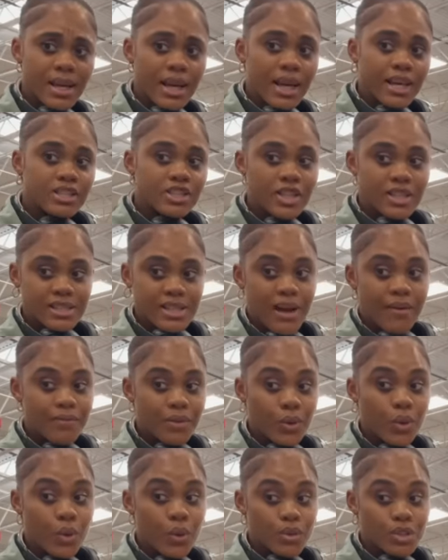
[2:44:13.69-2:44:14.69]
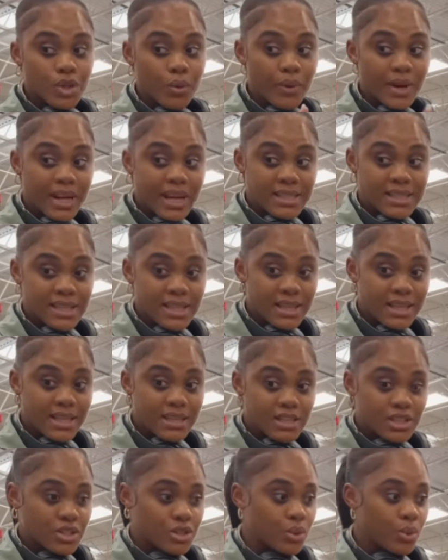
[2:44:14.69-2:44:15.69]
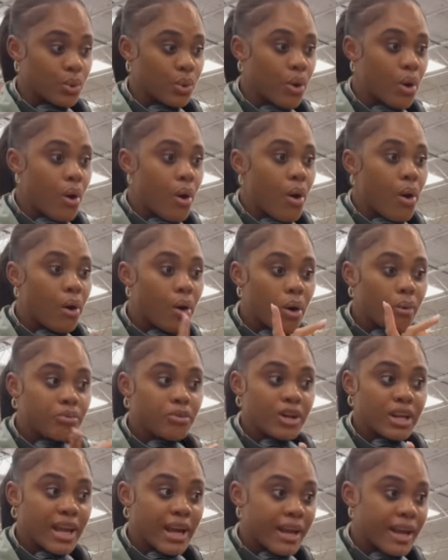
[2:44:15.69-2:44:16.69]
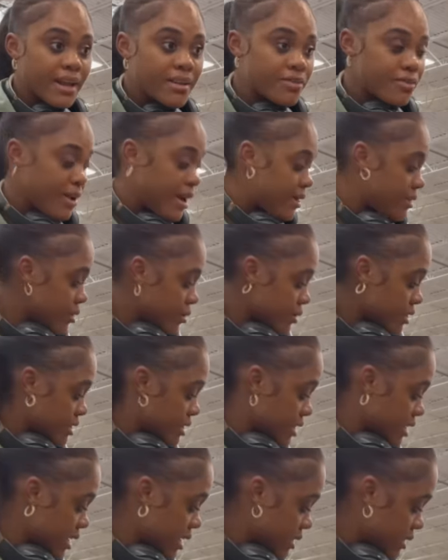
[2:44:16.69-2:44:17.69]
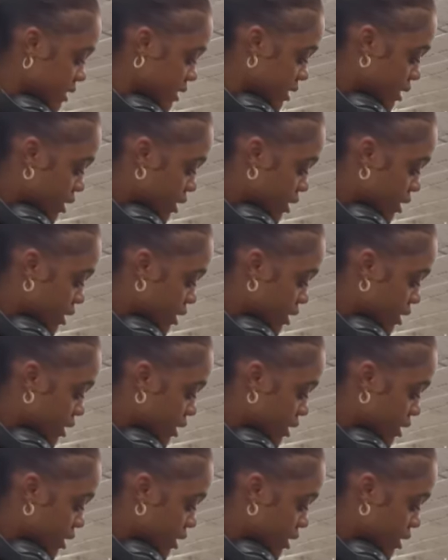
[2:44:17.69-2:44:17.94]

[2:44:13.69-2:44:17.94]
it just have the gold so we're getting these two hopefully i can find the receipt